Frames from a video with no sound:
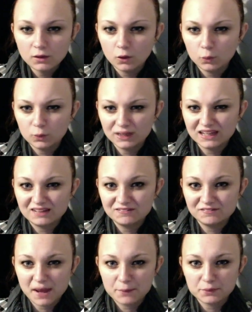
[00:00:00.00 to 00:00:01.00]
a wicking
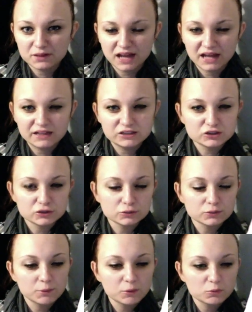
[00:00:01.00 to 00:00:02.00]
fabric. I don't
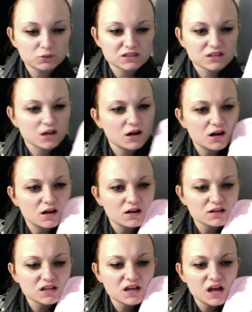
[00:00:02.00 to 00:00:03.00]
remember what it's called.